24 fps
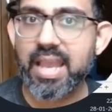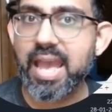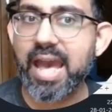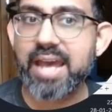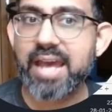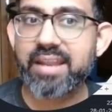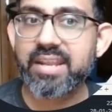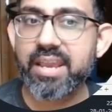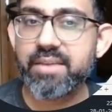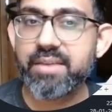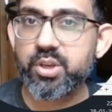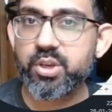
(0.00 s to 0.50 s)

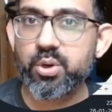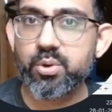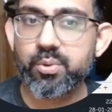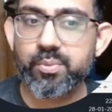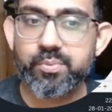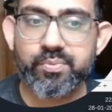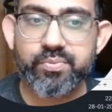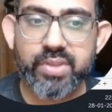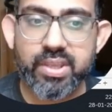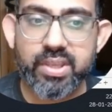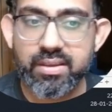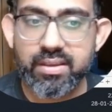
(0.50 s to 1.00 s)
And here we
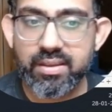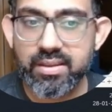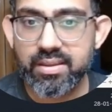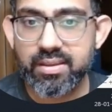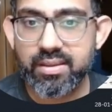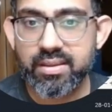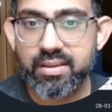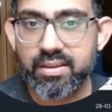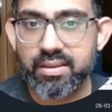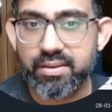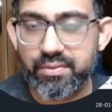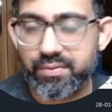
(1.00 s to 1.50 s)
go.
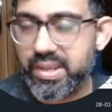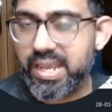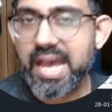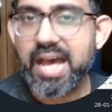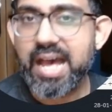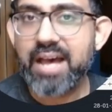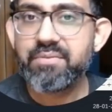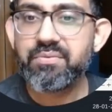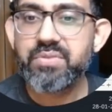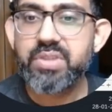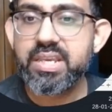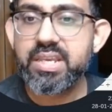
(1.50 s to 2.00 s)
We
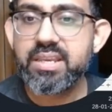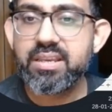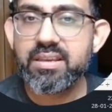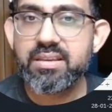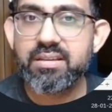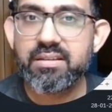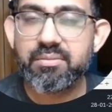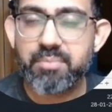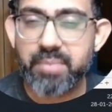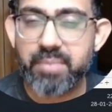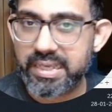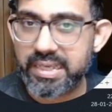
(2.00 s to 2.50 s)
have the
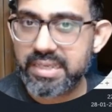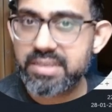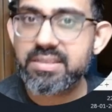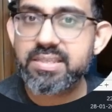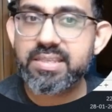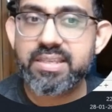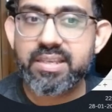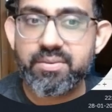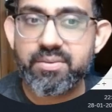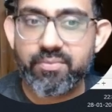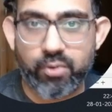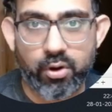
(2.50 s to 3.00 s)

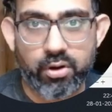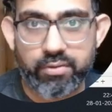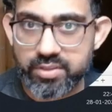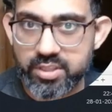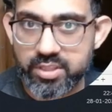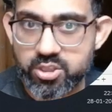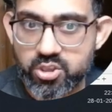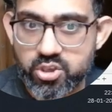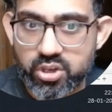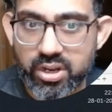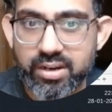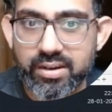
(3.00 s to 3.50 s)
McKinsey waffle
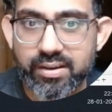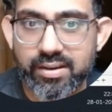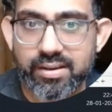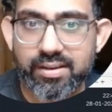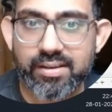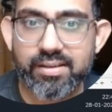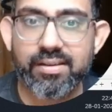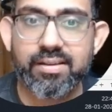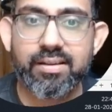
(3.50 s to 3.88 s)
chart.